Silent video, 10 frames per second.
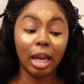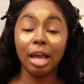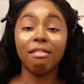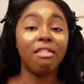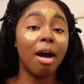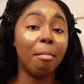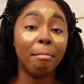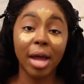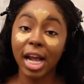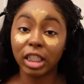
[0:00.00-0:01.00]
If I'm
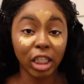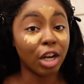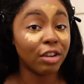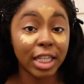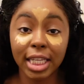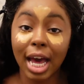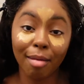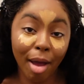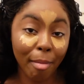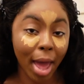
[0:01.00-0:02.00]
batshit crazy out
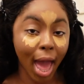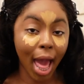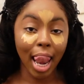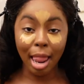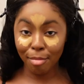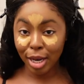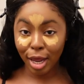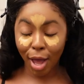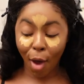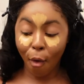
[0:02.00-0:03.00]
of my mind, let me
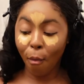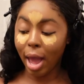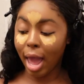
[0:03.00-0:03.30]
know.